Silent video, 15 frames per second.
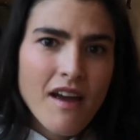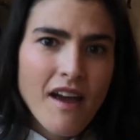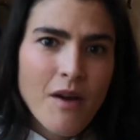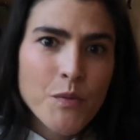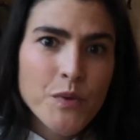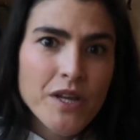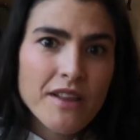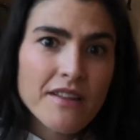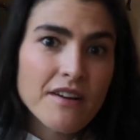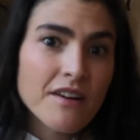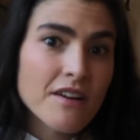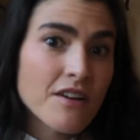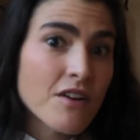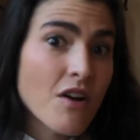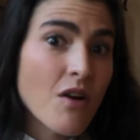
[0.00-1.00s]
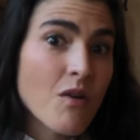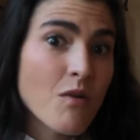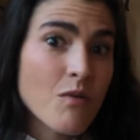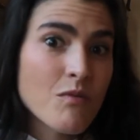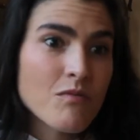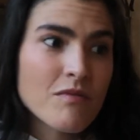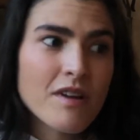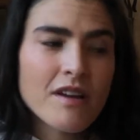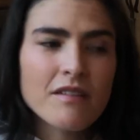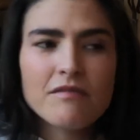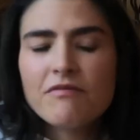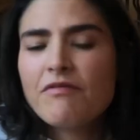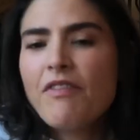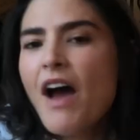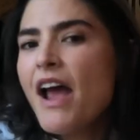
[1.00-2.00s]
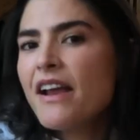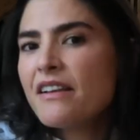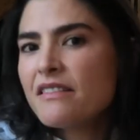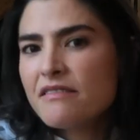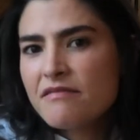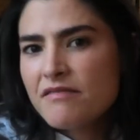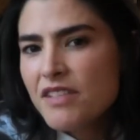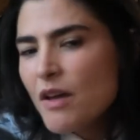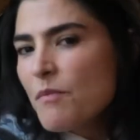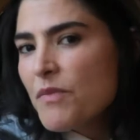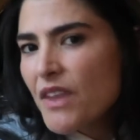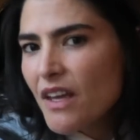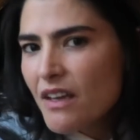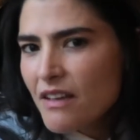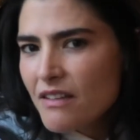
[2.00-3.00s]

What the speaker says: and we look, go and find something.